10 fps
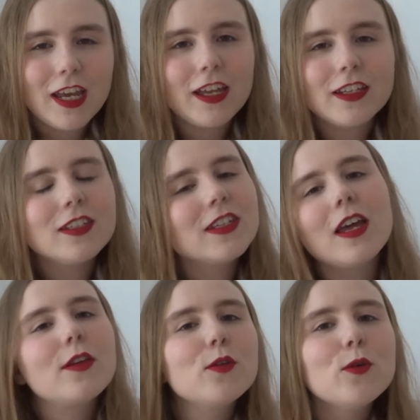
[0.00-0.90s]
end
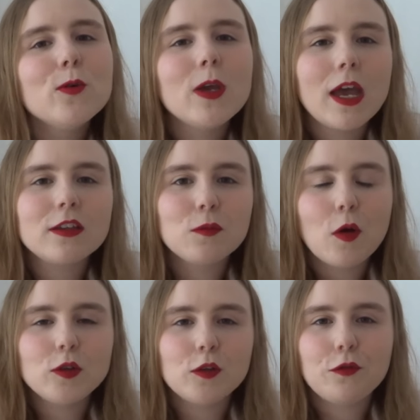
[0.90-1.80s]
and who he has
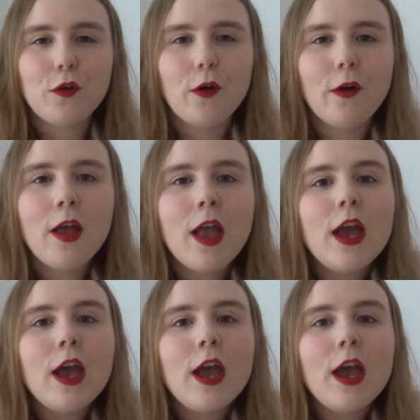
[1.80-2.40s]
voted for.